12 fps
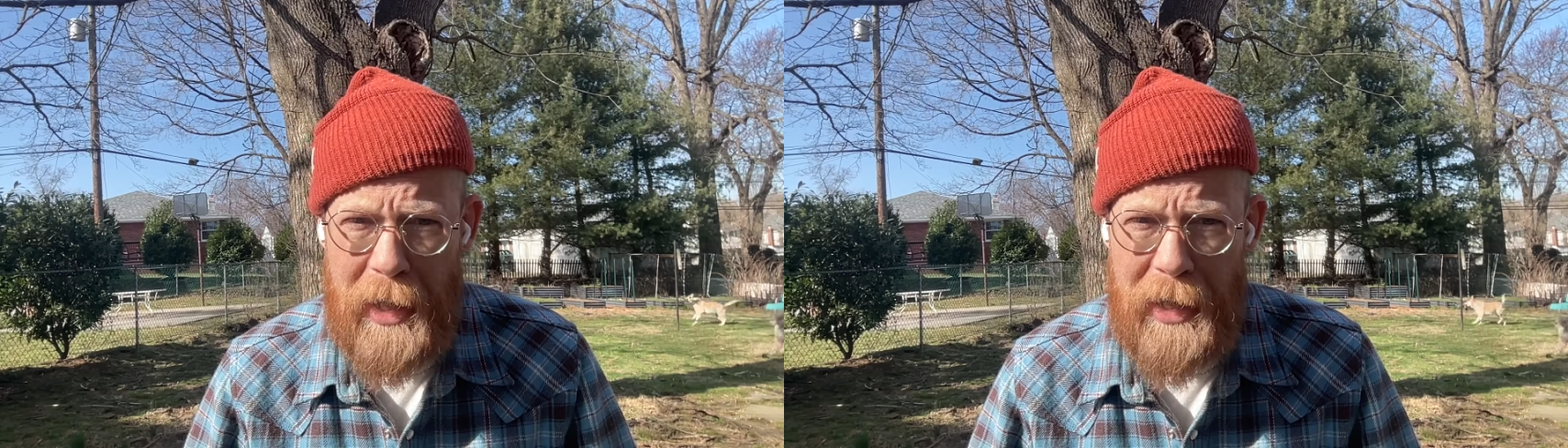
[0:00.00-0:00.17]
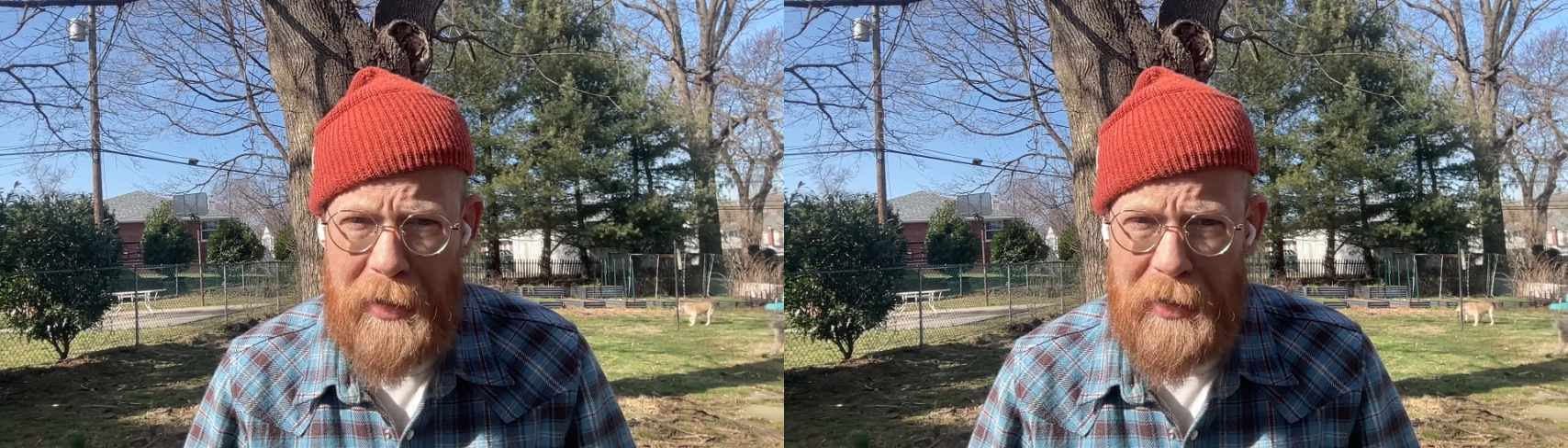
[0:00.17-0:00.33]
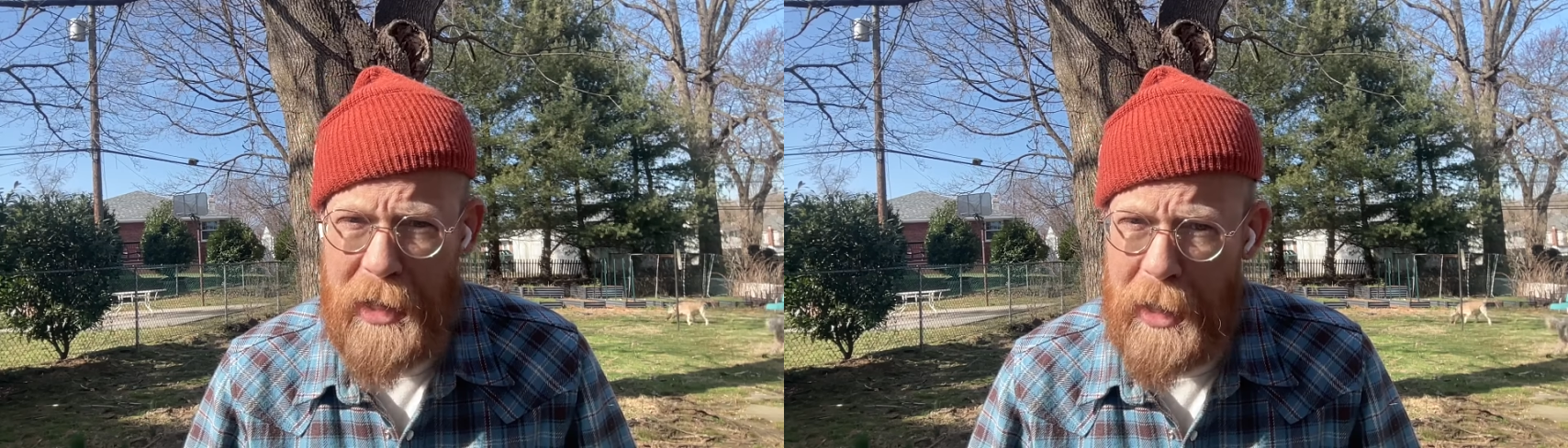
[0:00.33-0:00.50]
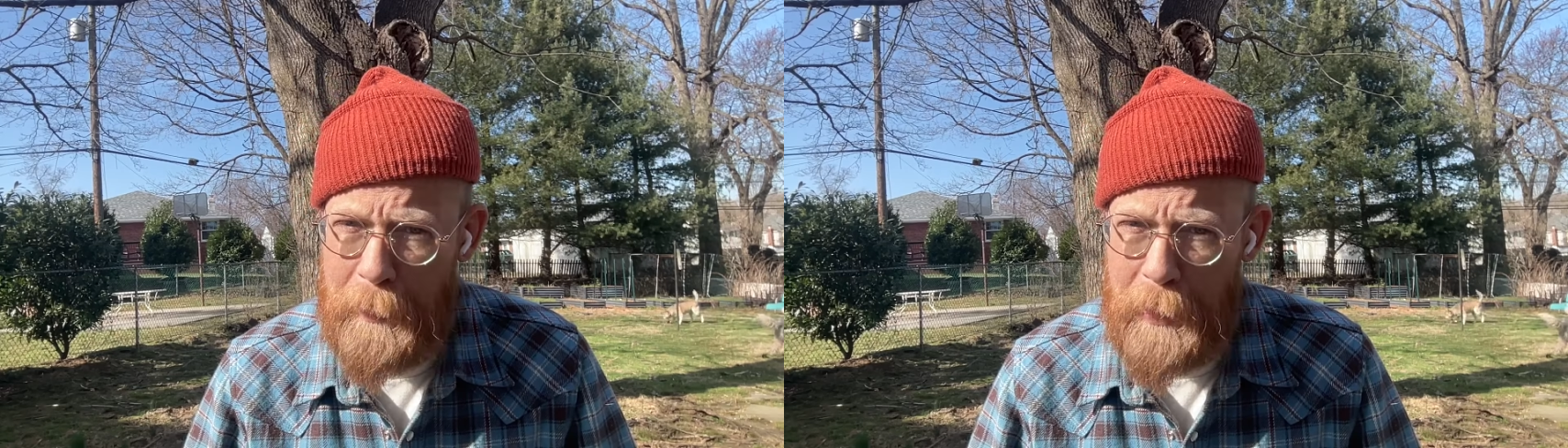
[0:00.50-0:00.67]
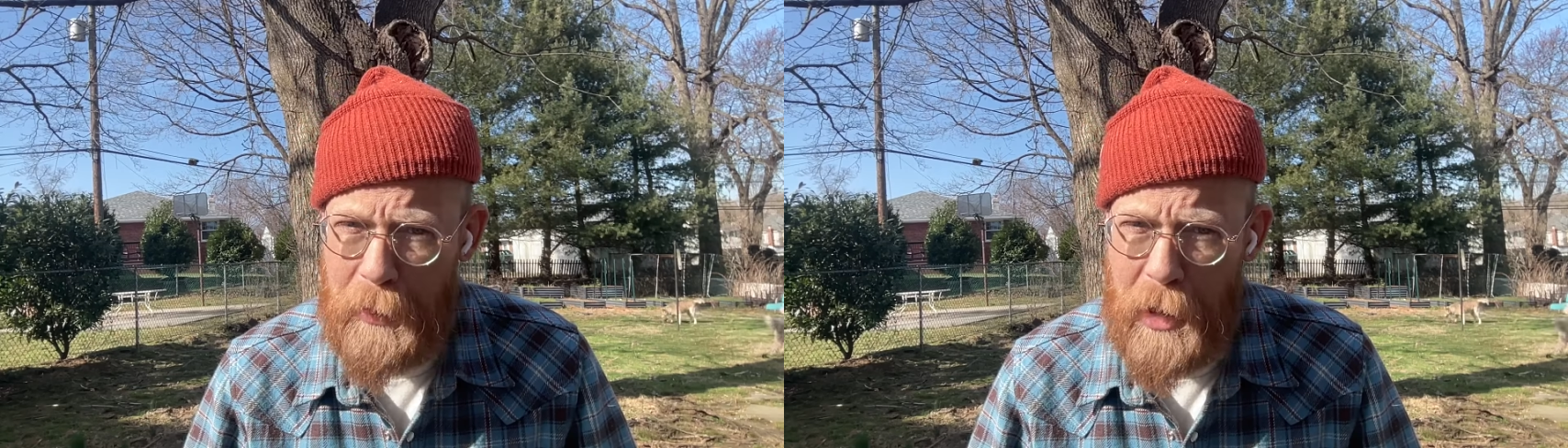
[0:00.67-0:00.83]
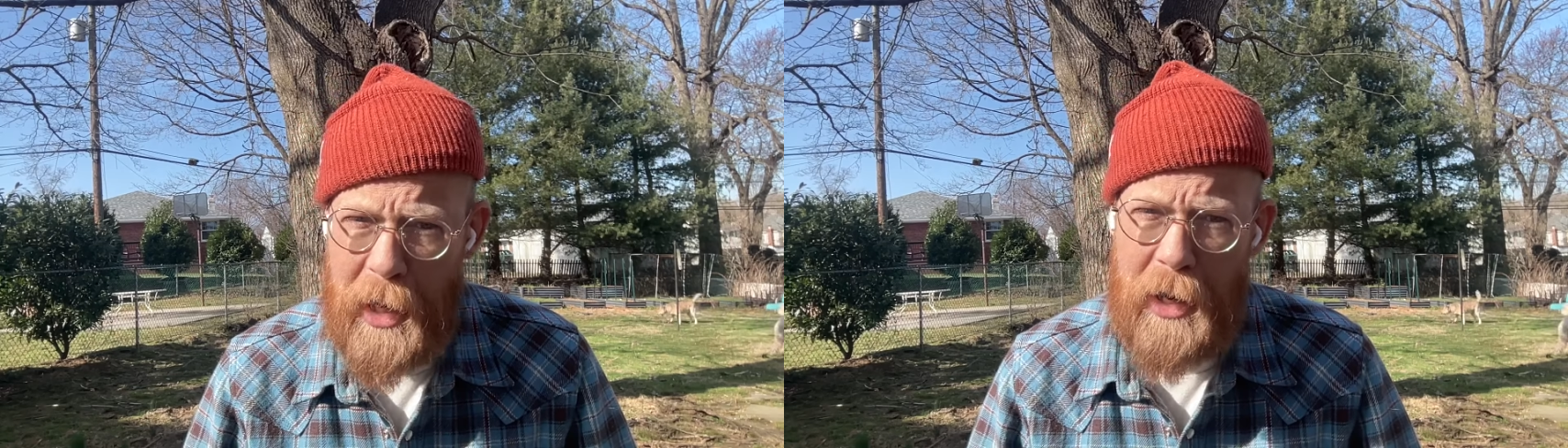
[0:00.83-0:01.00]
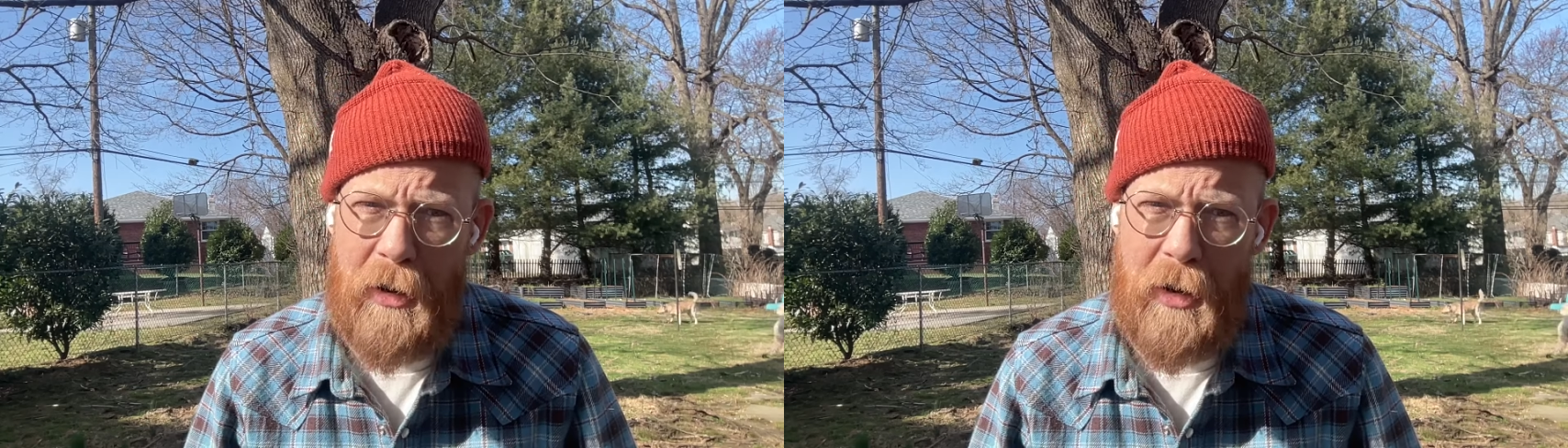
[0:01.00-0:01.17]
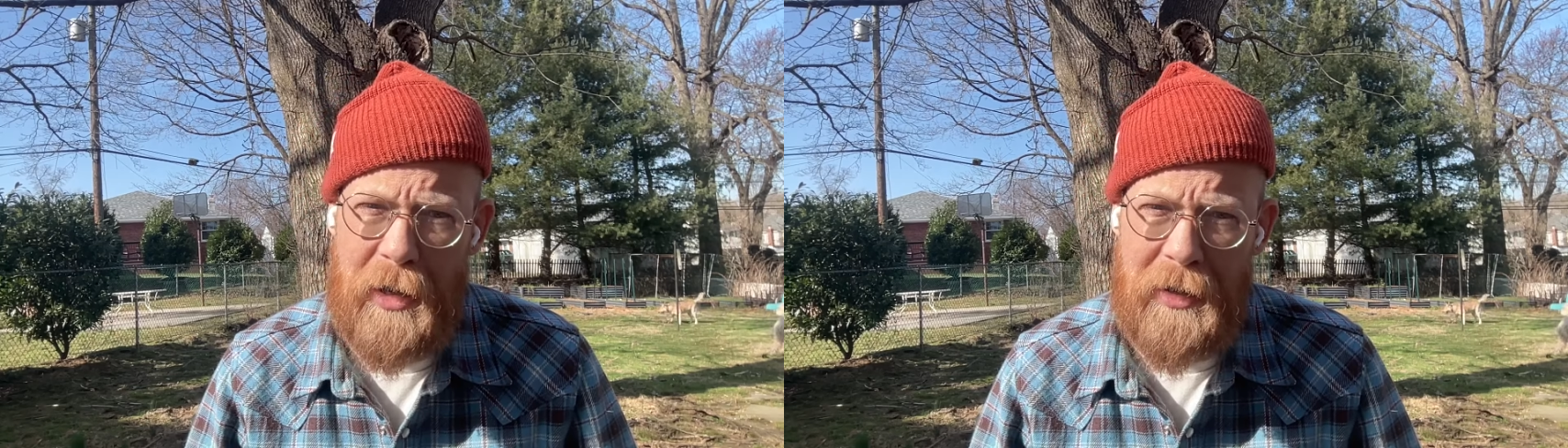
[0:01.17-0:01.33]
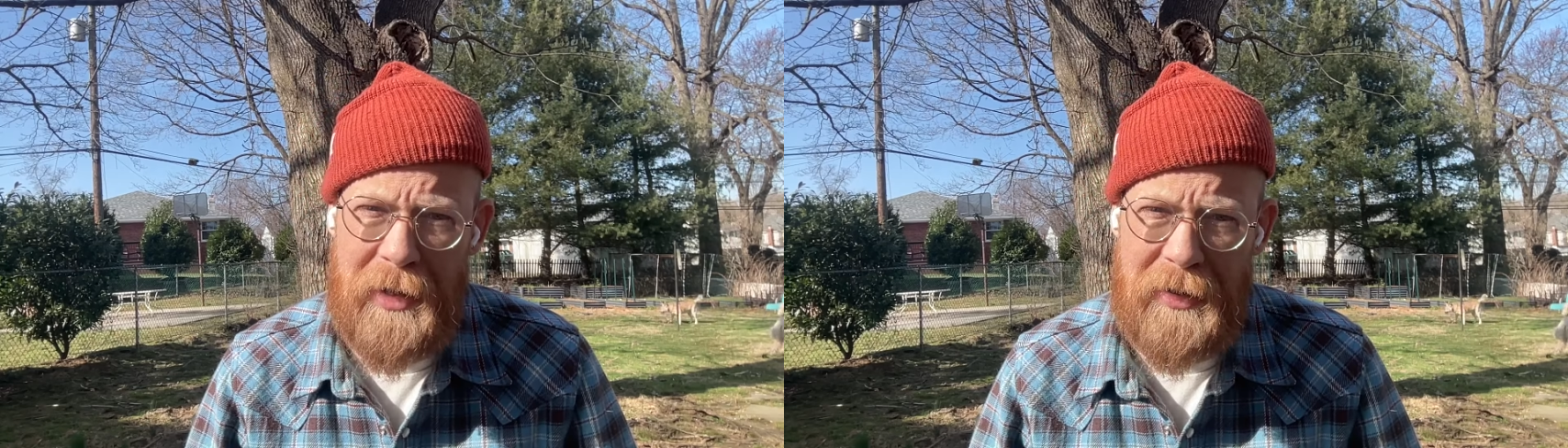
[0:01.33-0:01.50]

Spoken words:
is keep your eye on